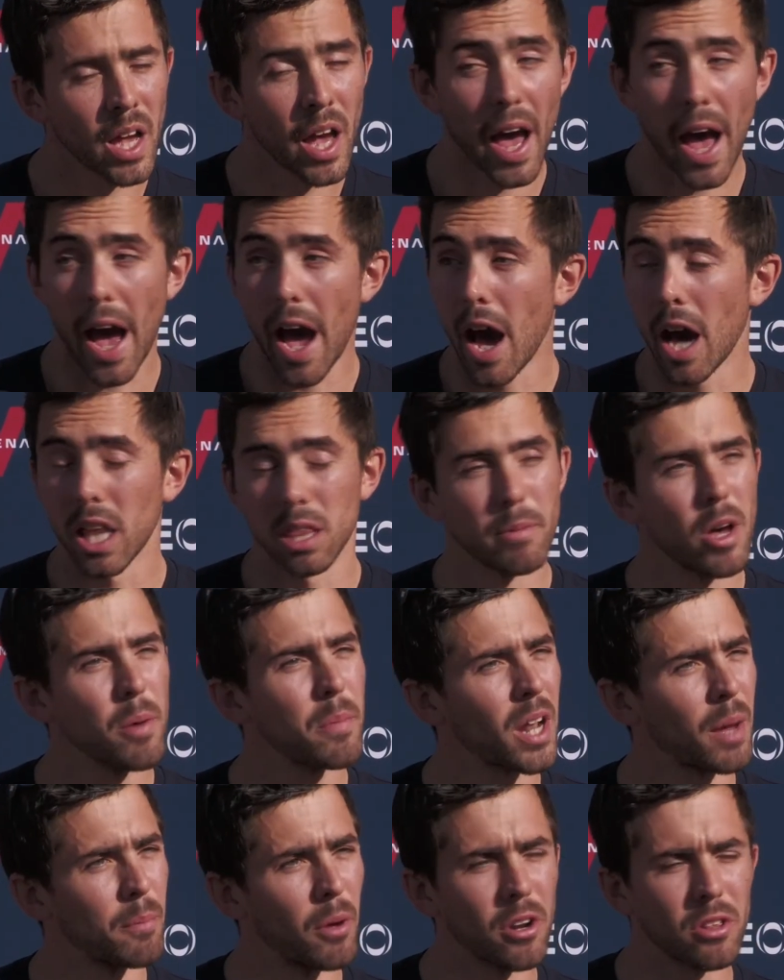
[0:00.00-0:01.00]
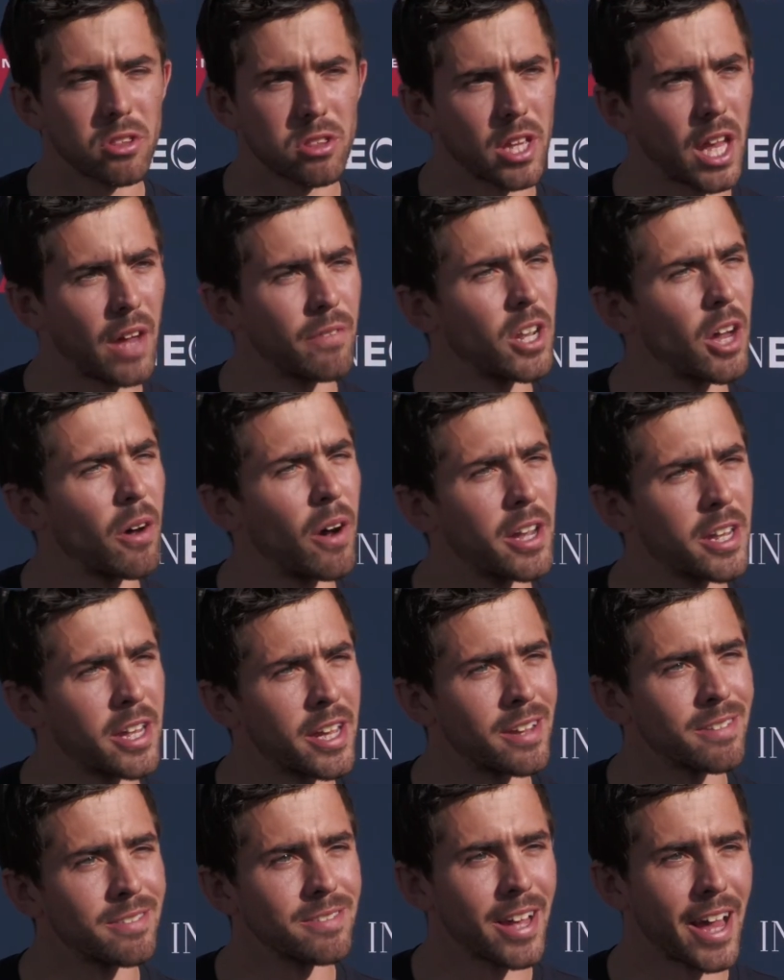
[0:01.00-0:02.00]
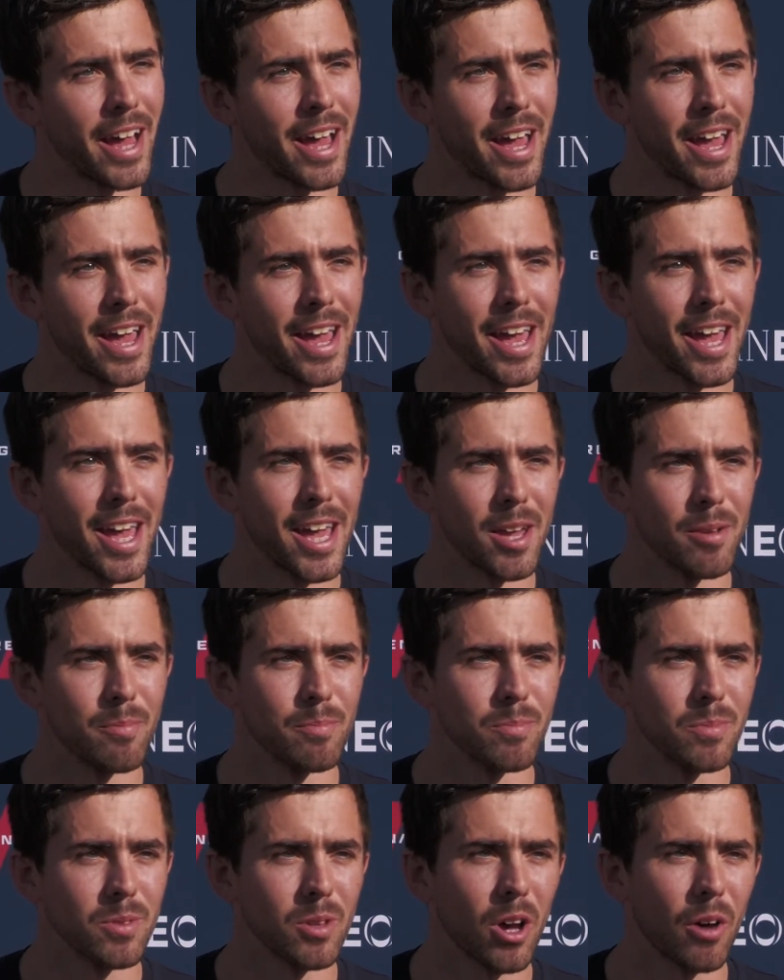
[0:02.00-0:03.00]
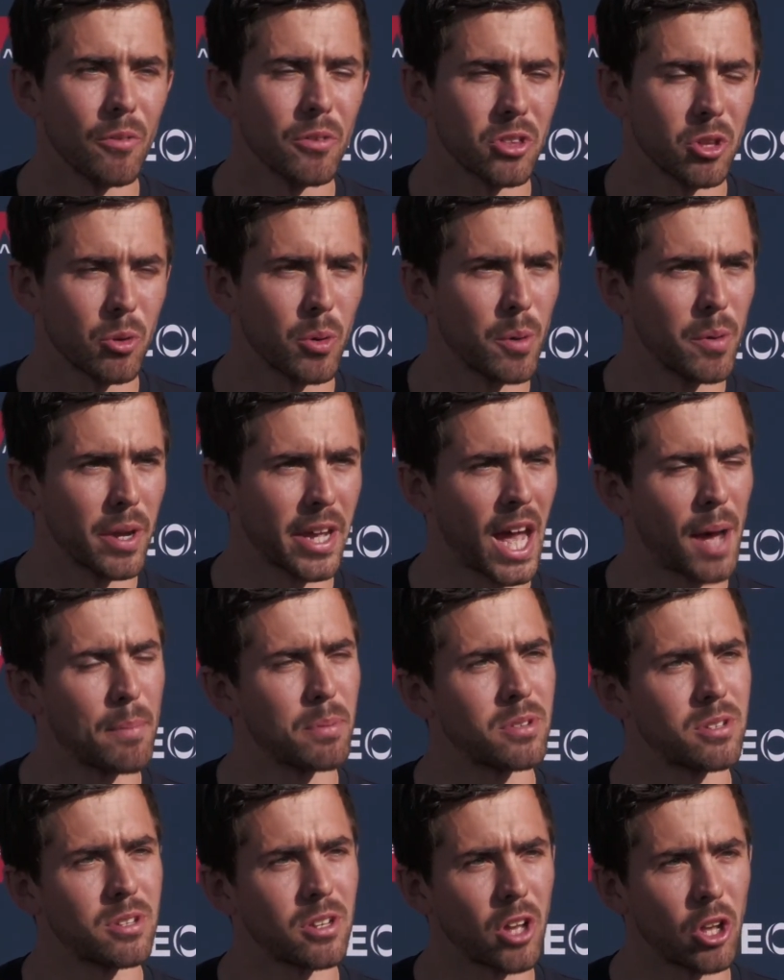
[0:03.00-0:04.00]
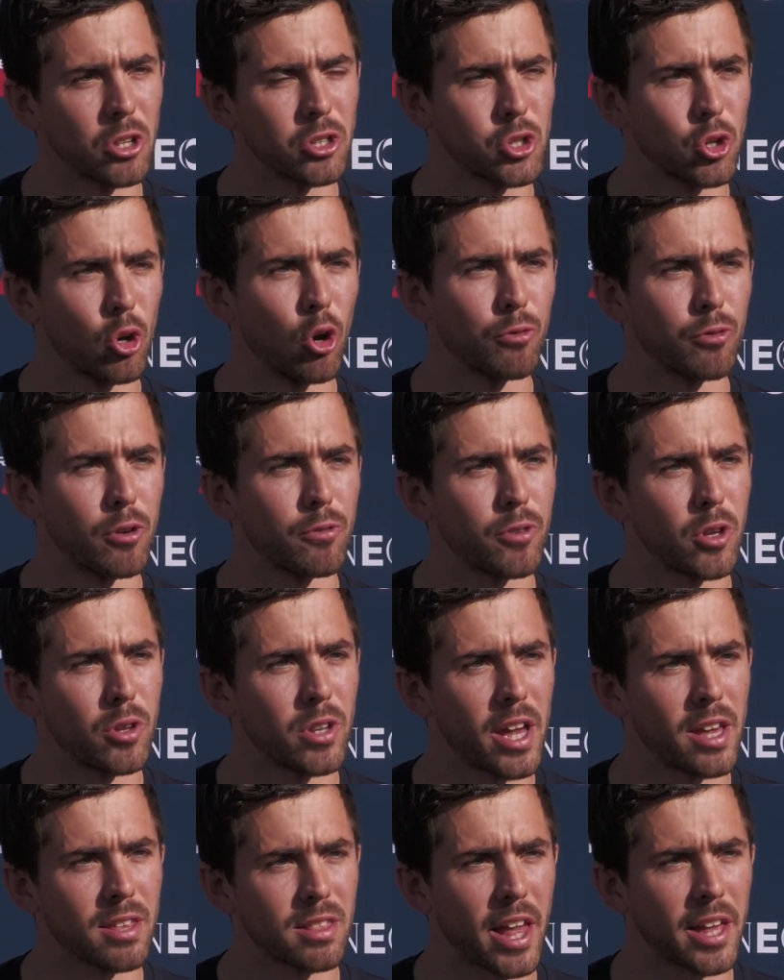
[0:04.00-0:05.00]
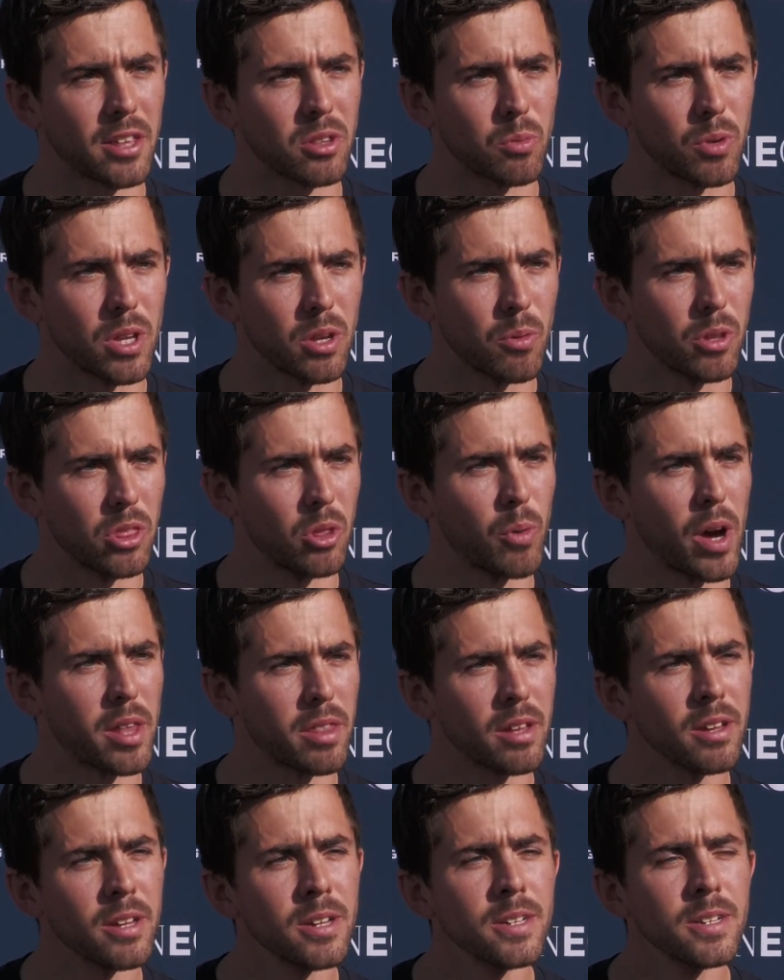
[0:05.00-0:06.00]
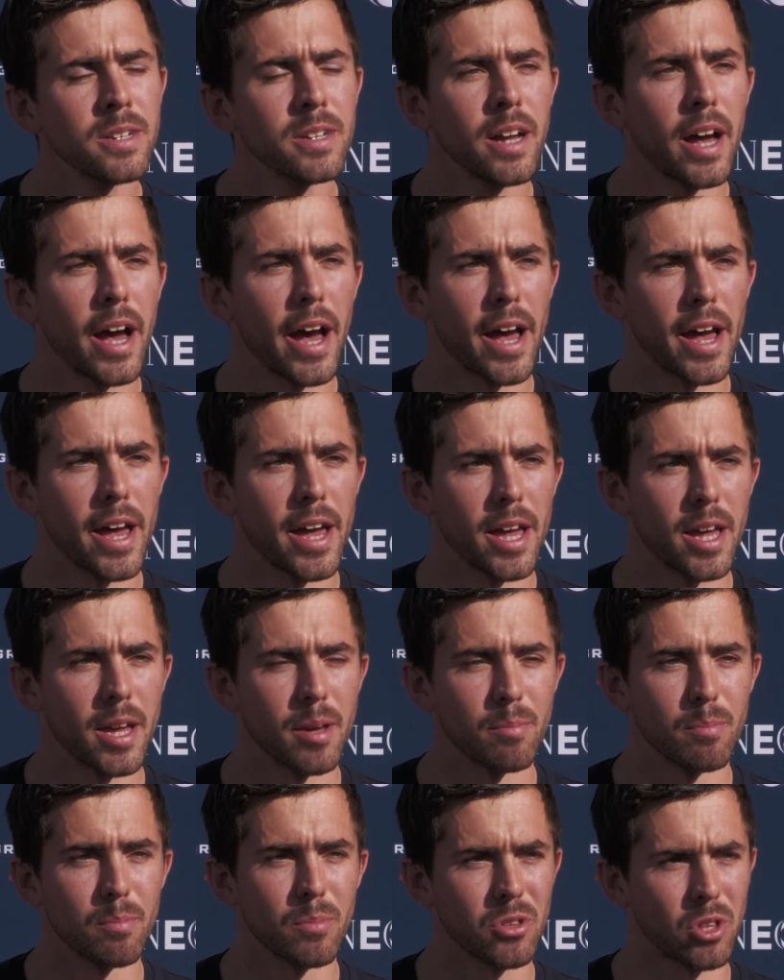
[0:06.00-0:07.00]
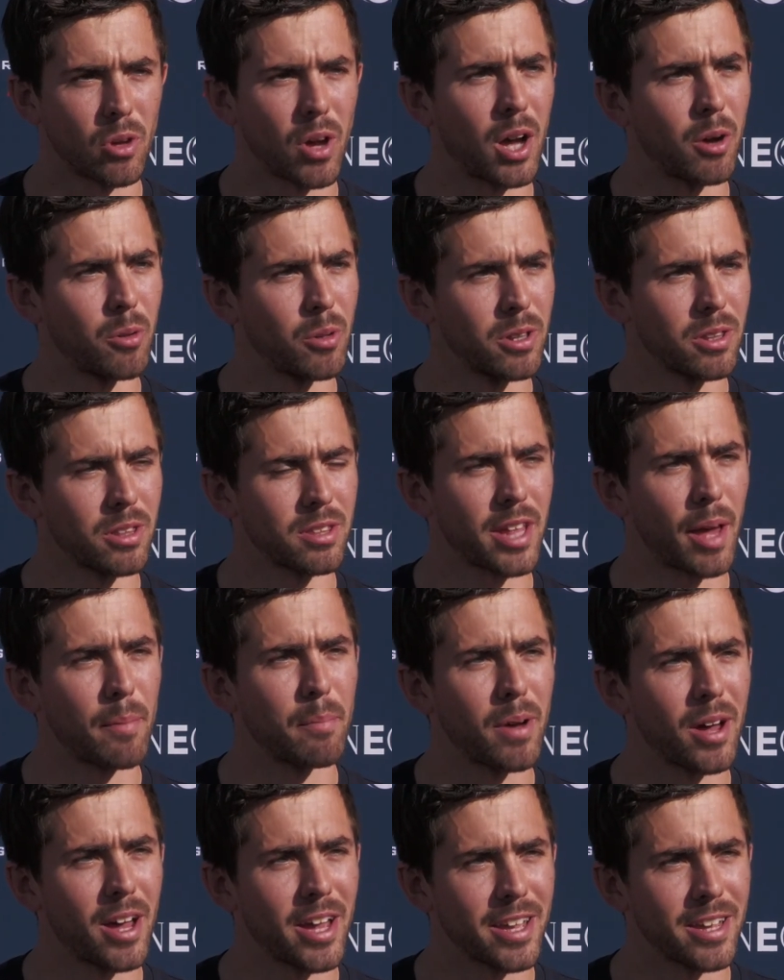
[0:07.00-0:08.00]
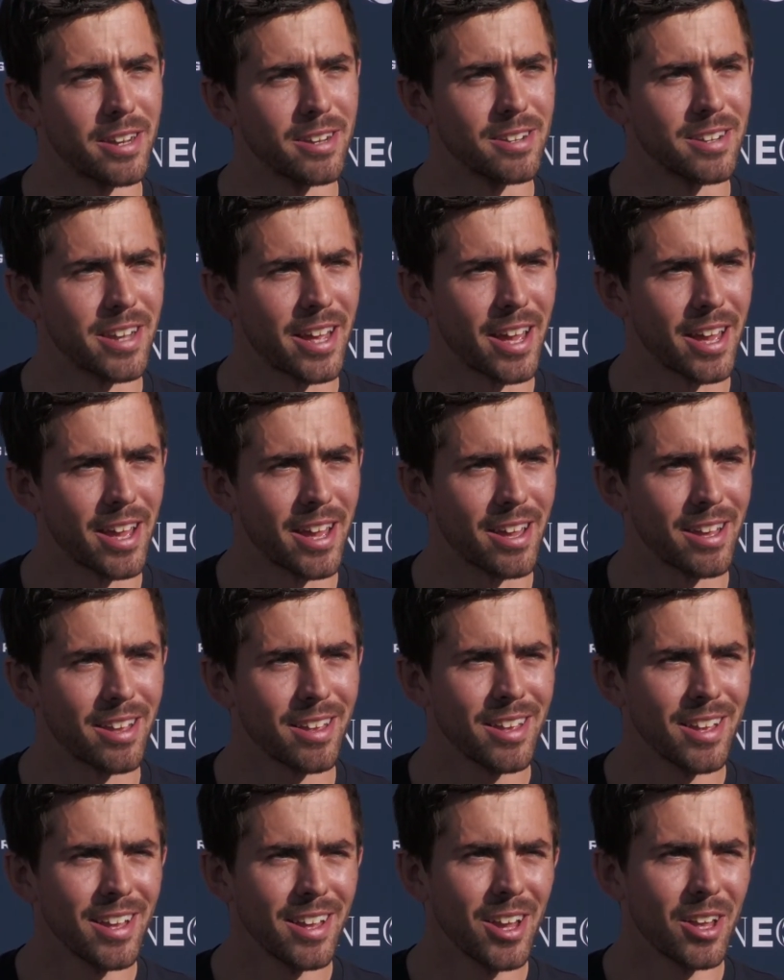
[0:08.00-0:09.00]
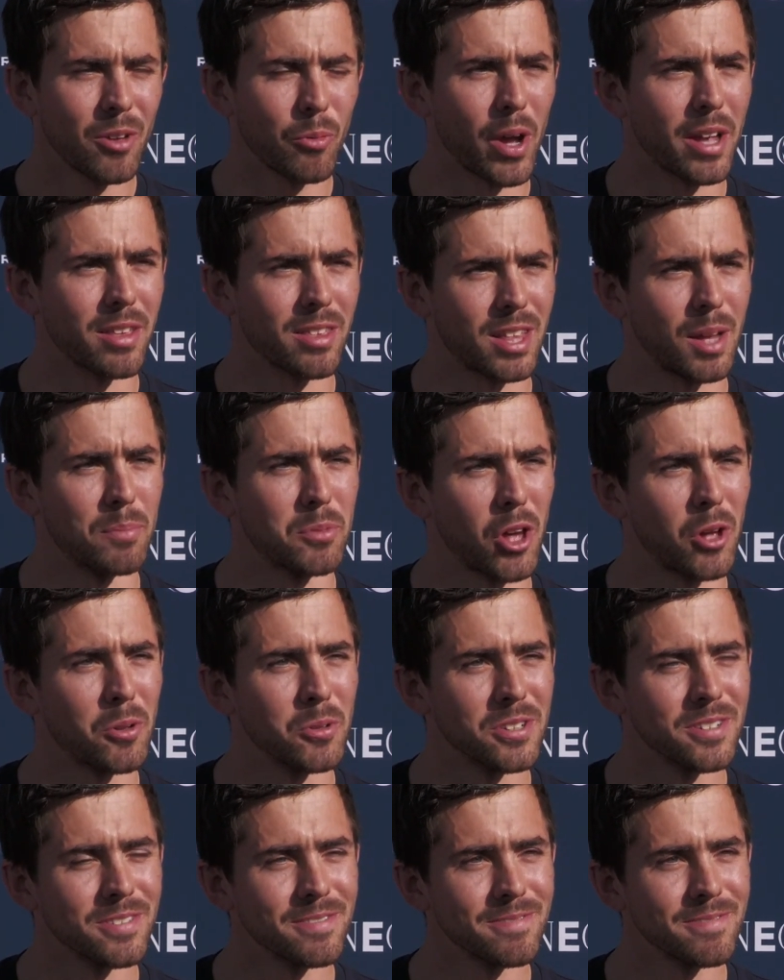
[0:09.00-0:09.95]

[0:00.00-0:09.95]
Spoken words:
At the moment, I honestly have no idea. Obviously, we were kept on shore for a few days last week with the weather, so I will stand by and wait until I'm told.